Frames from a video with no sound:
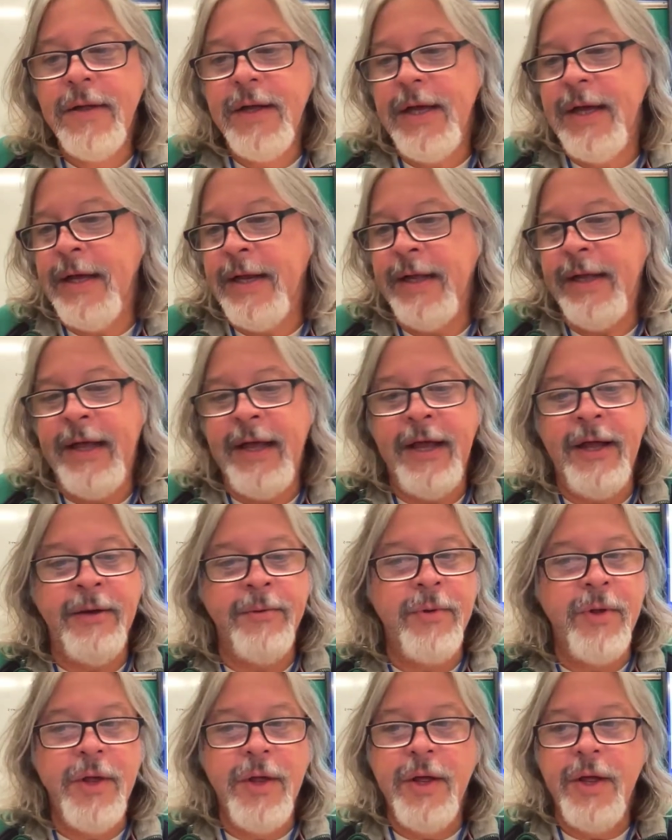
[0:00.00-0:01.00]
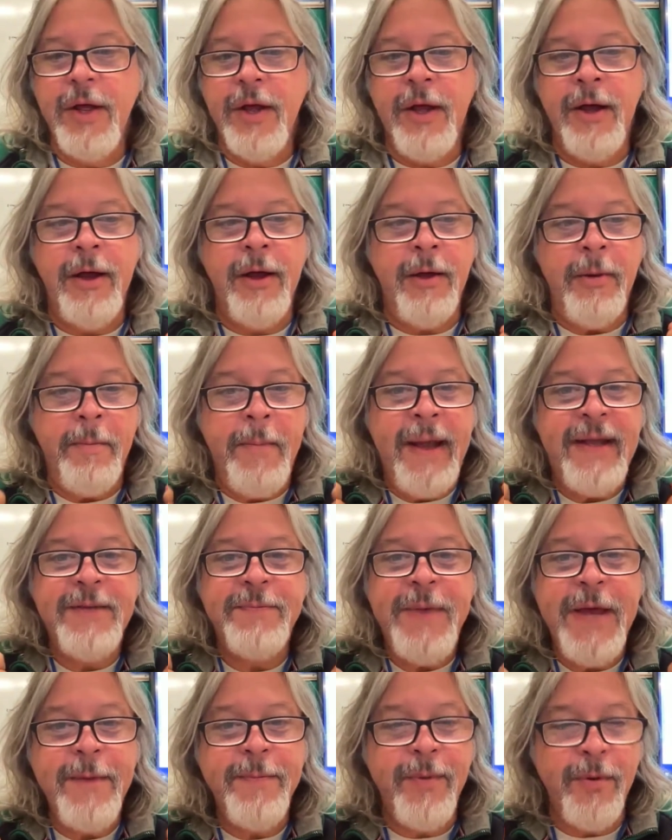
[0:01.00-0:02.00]
And again, makes
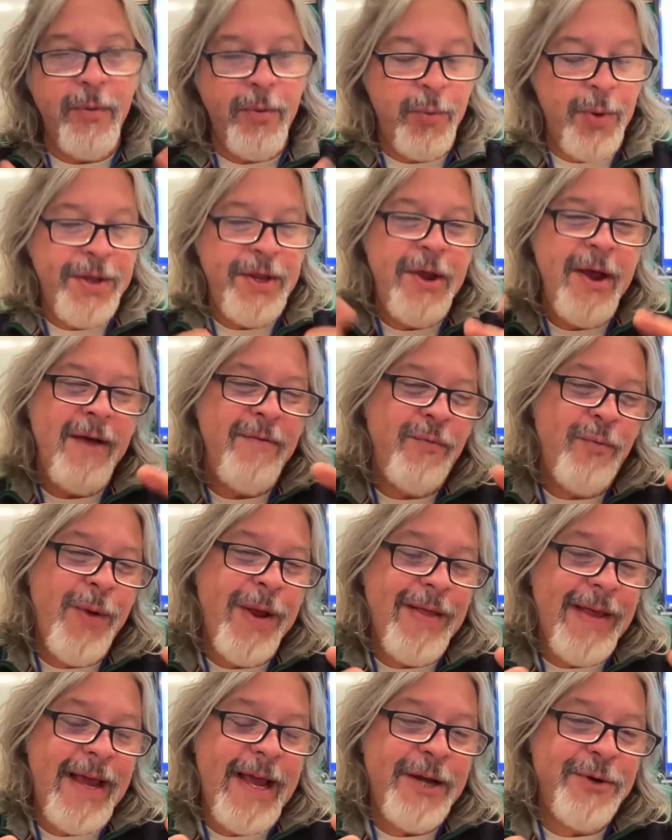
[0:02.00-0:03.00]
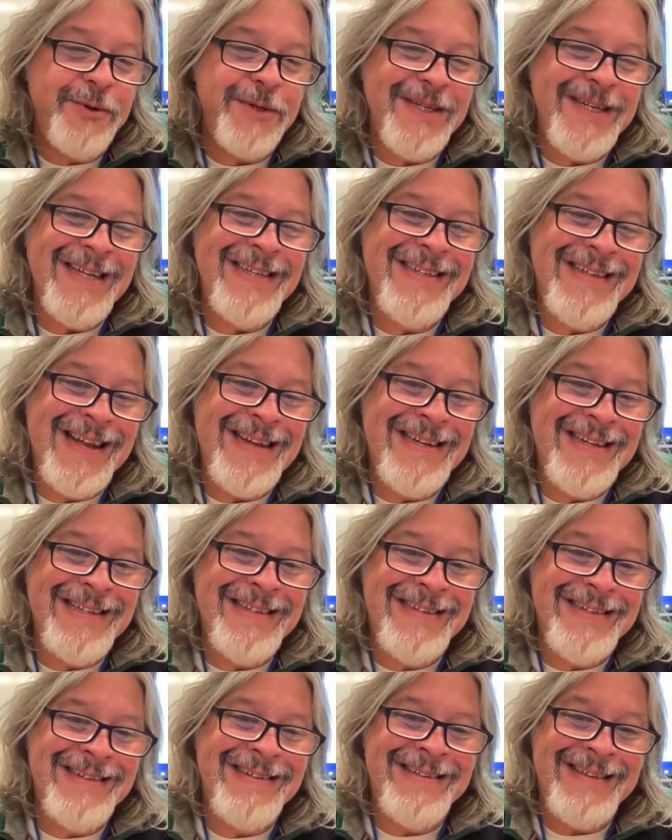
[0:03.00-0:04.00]
people, when you have really interesting
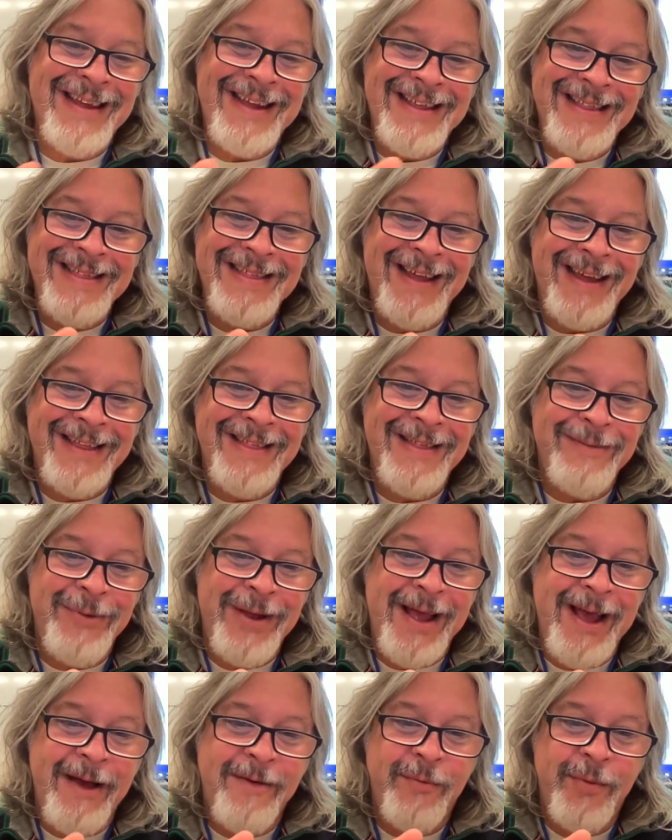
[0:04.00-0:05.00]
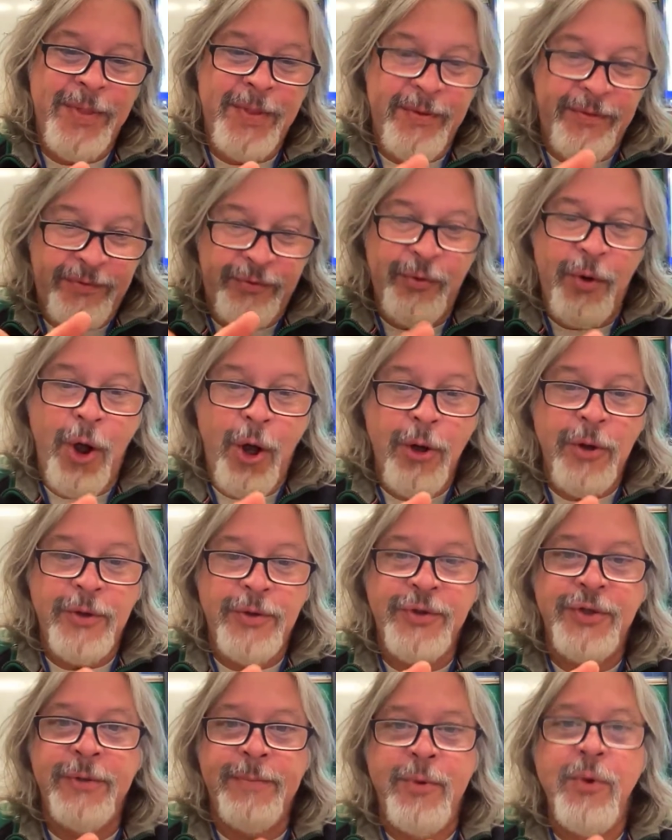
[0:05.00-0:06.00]
sentences like we have with the strong
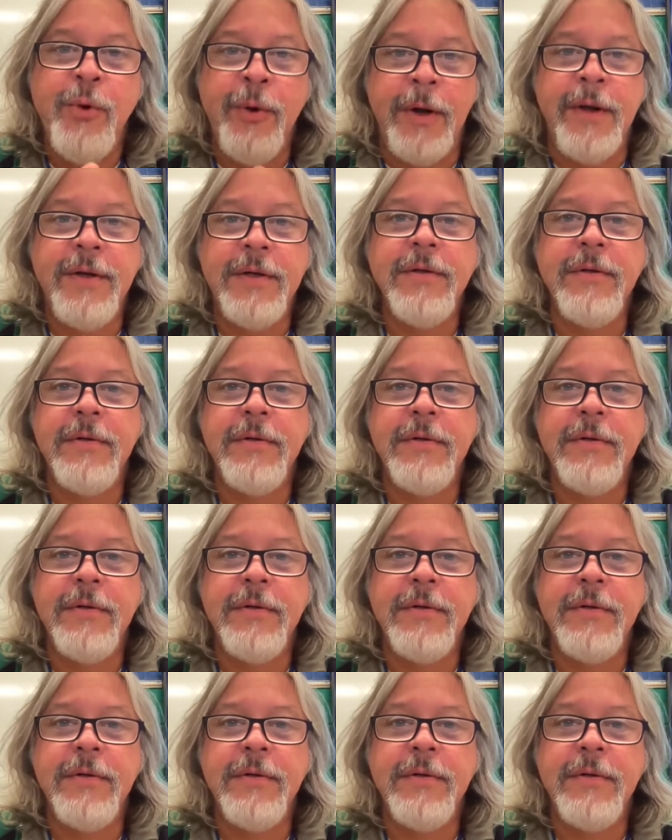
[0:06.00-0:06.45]
support